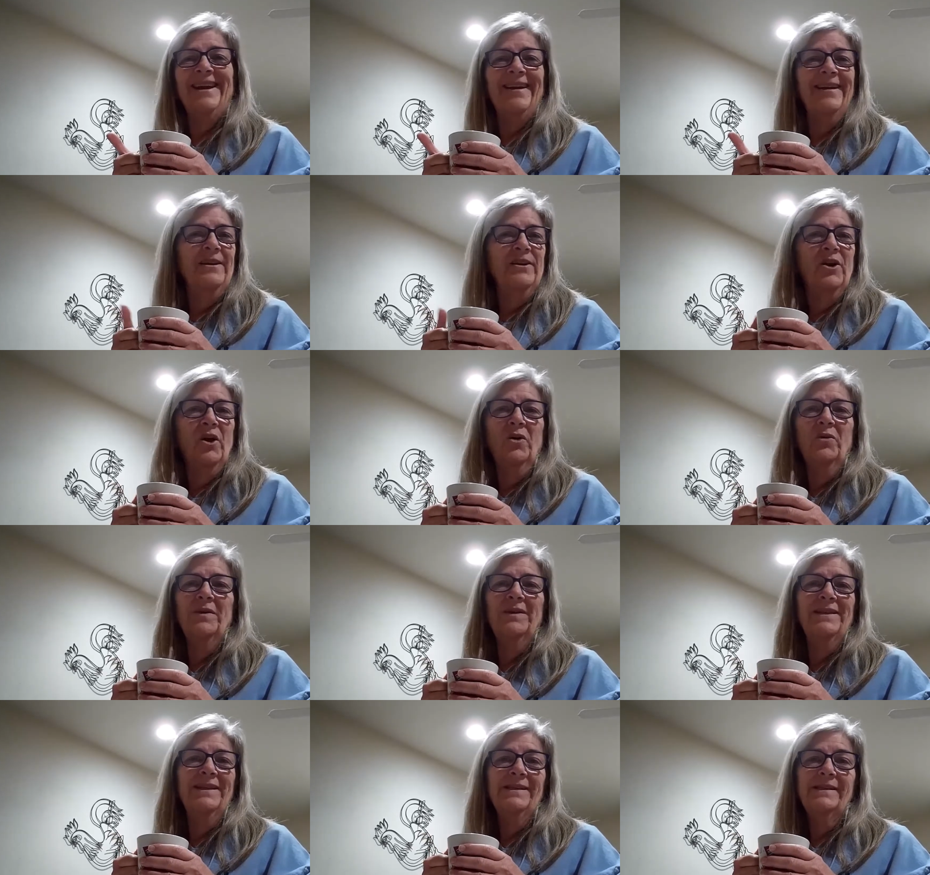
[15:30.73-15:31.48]
I go
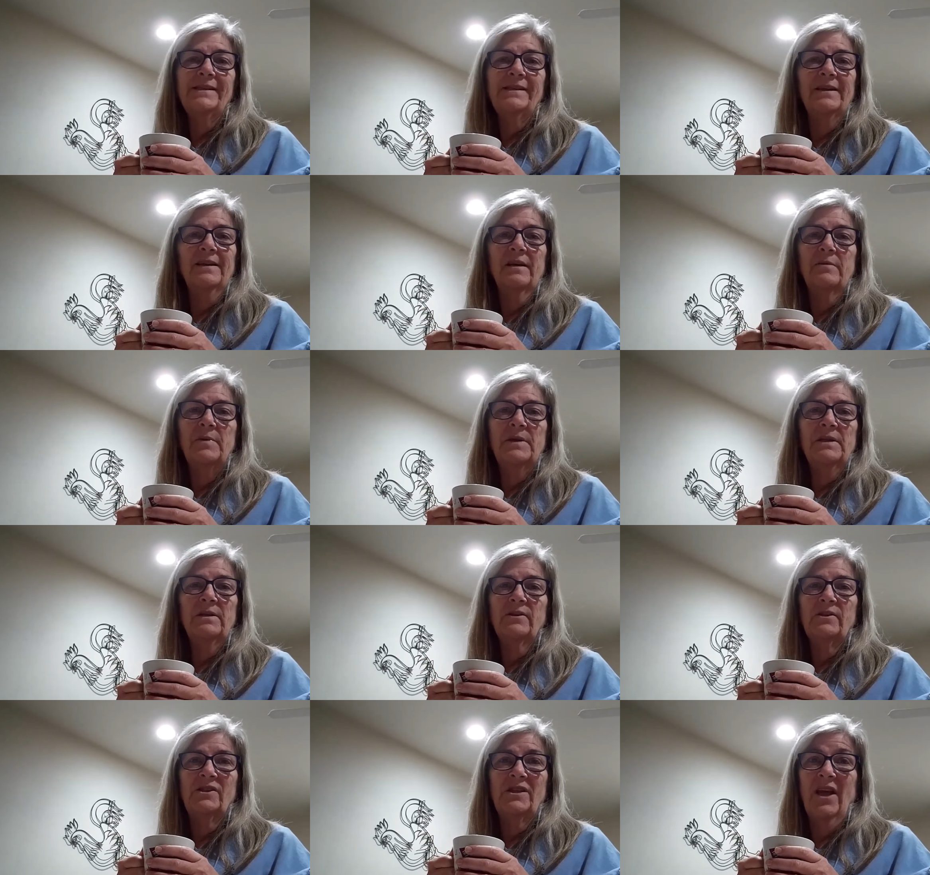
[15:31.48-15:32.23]
in this thing. I mean,
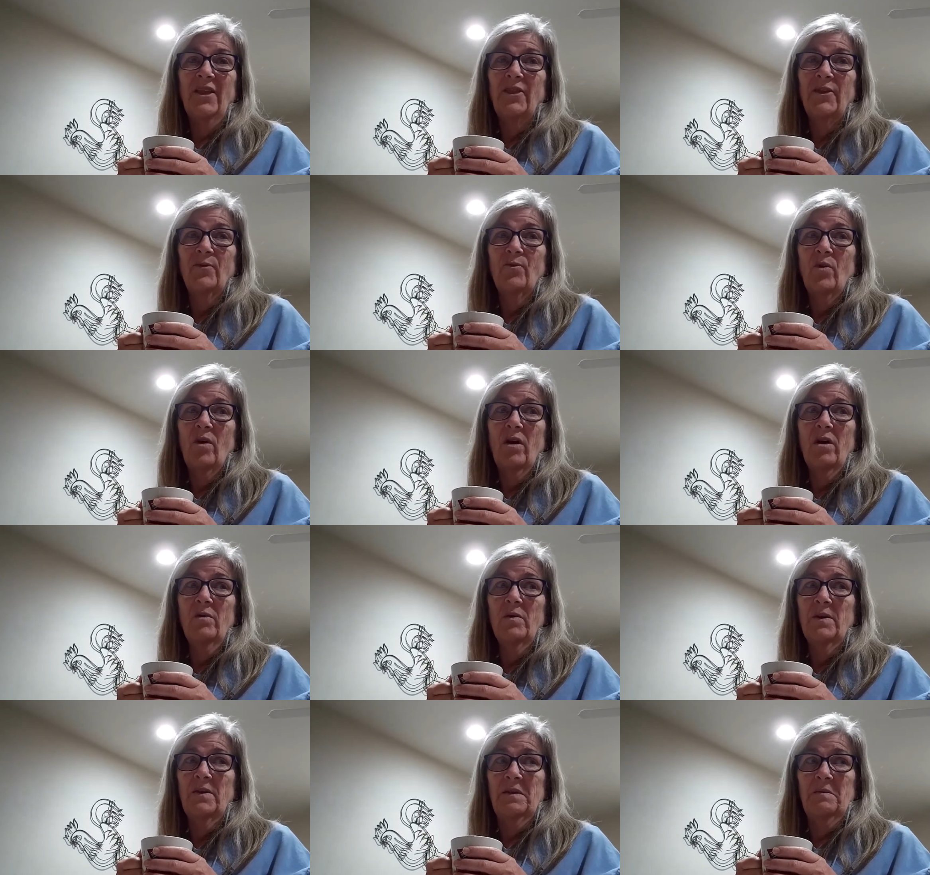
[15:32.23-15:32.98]
there's nothing wrong
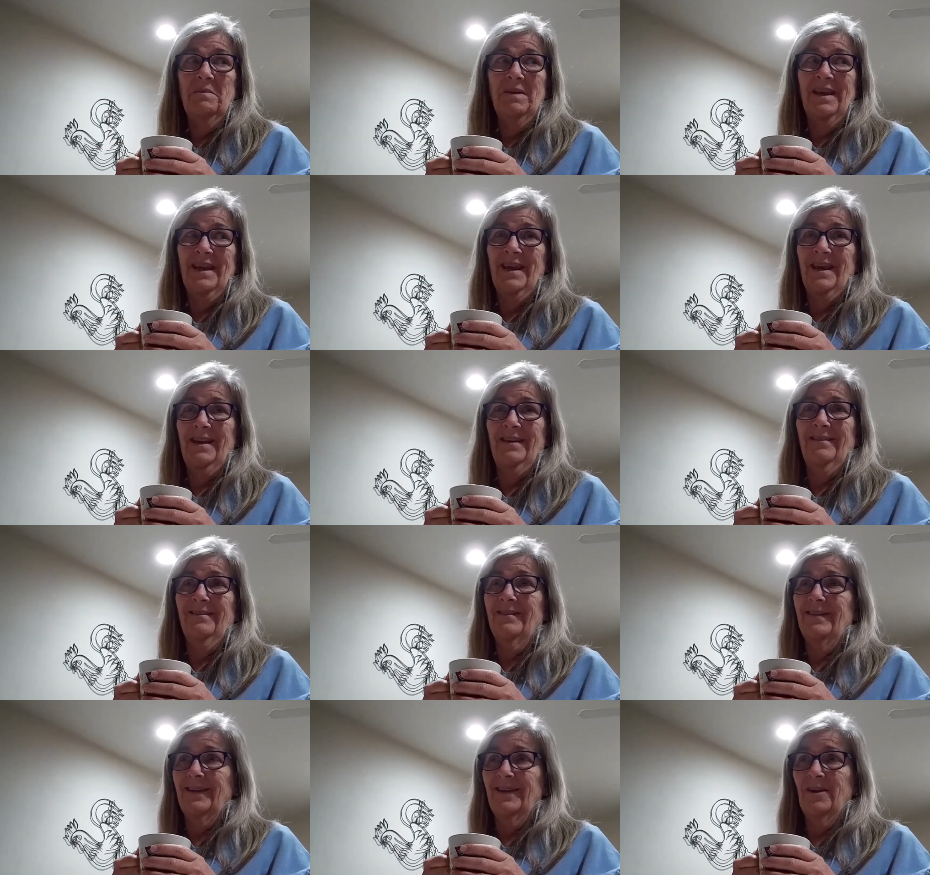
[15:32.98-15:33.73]
with it
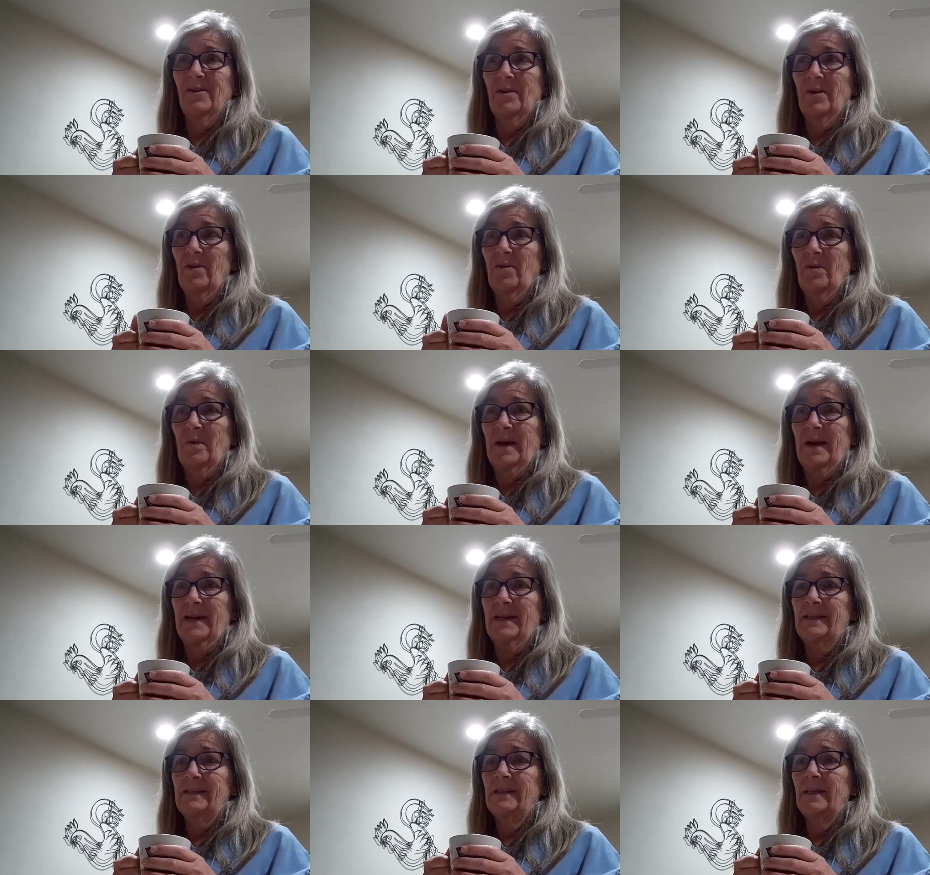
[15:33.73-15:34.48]
mechanically or
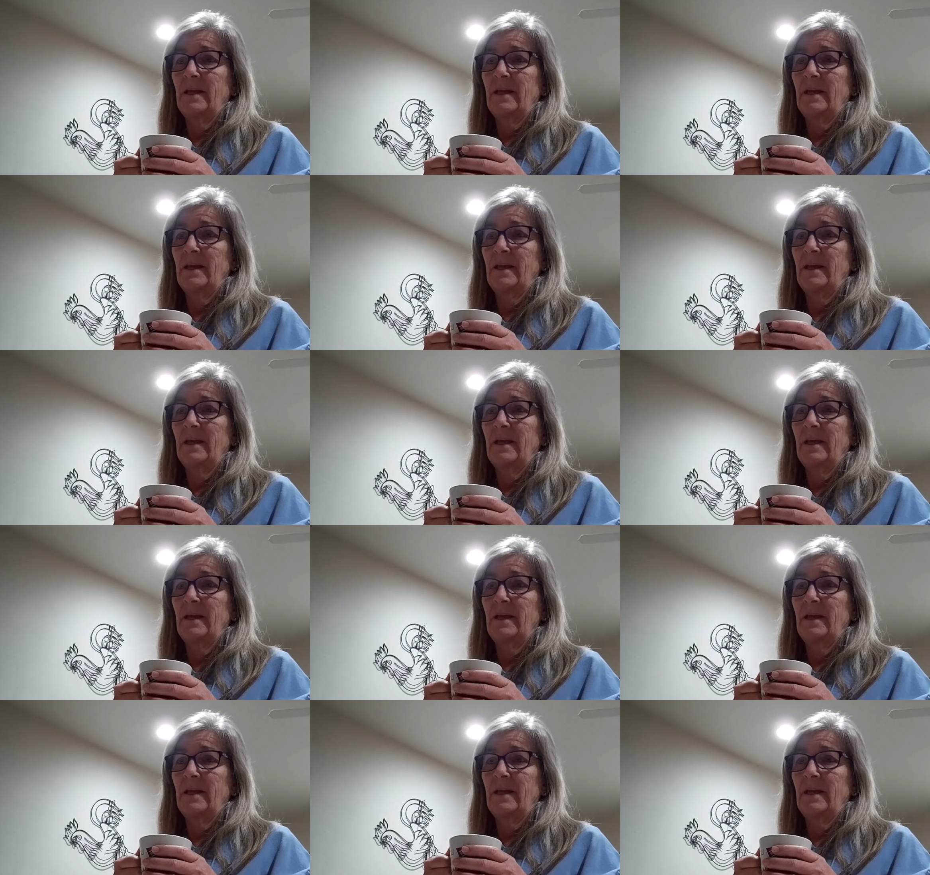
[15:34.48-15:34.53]
otherwise.